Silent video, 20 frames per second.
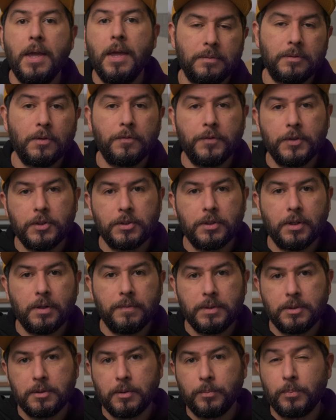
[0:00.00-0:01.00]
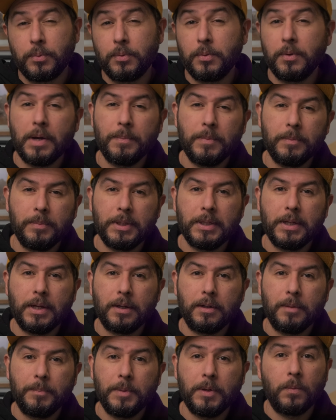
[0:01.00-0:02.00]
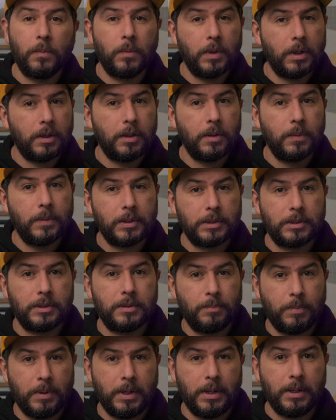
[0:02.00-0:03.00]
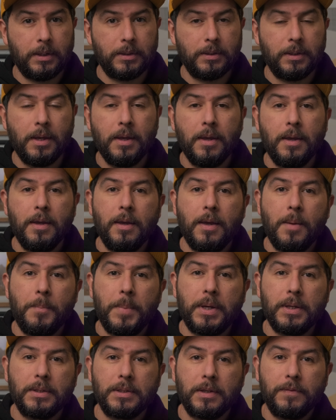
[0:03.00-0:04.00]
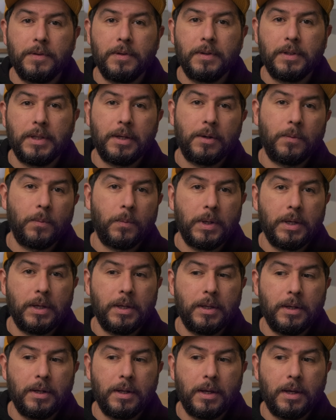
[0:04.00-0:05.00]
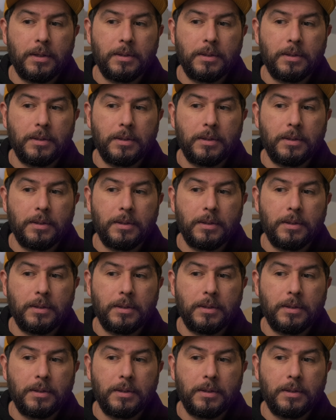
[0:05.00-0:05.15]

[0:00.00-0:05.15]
So first off, these are probably not going to be what you expect, because I feel like when